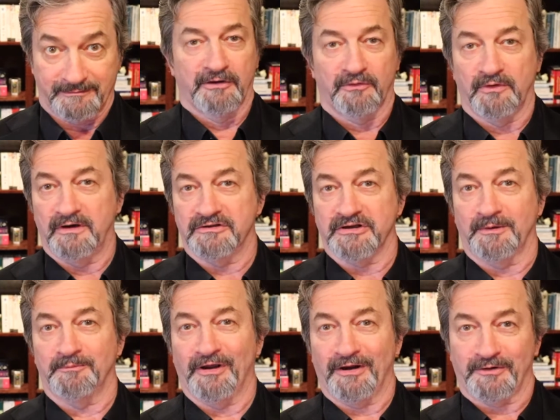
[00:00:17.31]
Greetings,
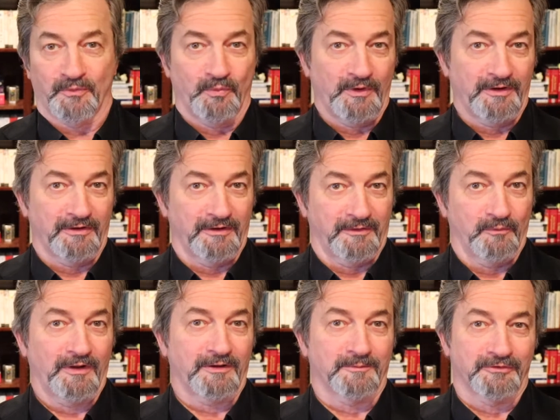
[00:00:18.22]
I'm Dr. Will, and
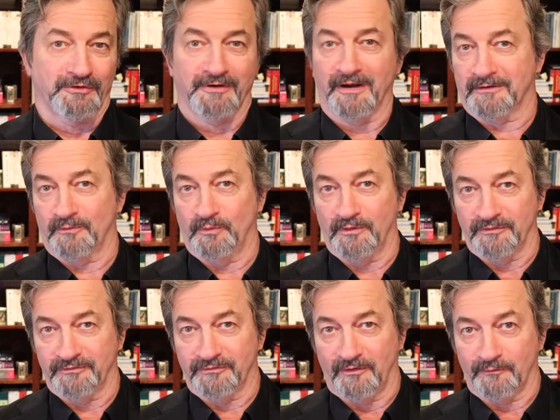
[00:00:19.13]
welcome to Dr.
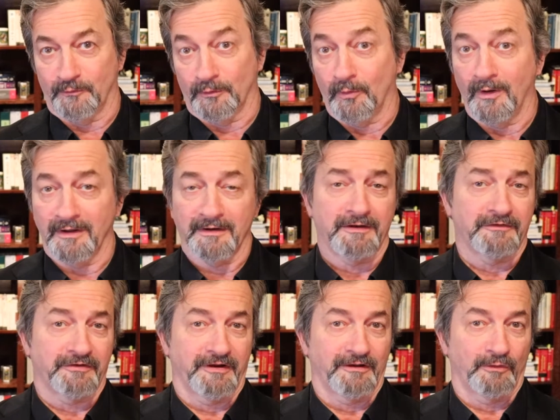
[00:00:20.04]
Will's Software Quality
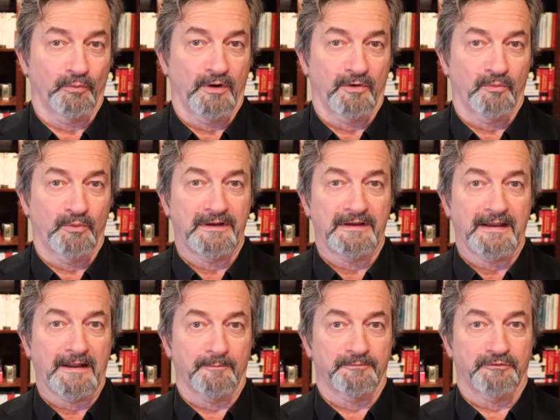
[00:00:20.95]
Channel, where we
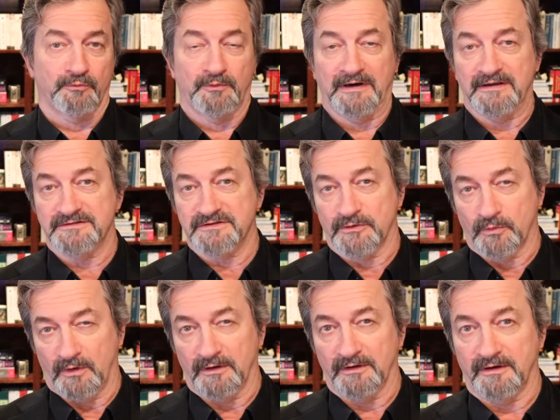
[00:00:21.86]
help to raise the
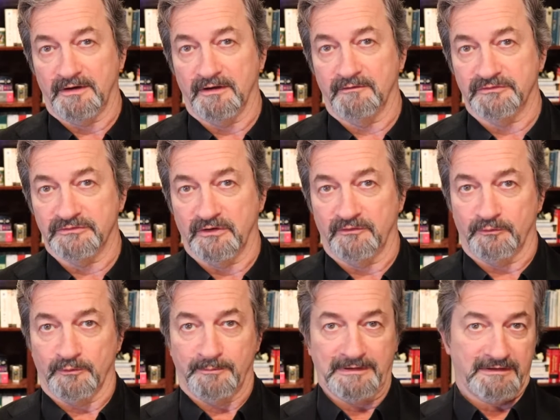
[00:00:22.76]
quality of
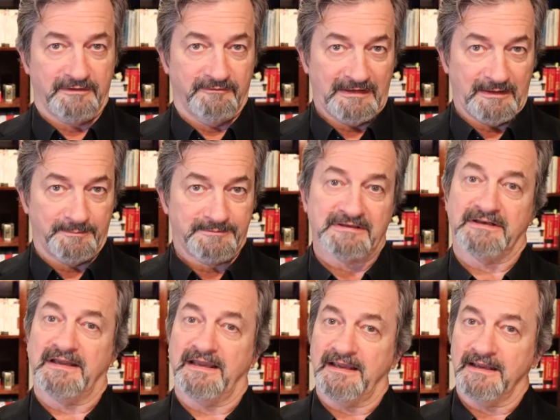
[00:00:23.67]
software being developed
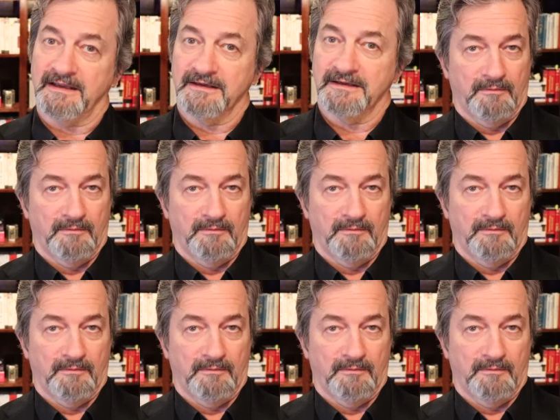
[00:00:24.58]
today.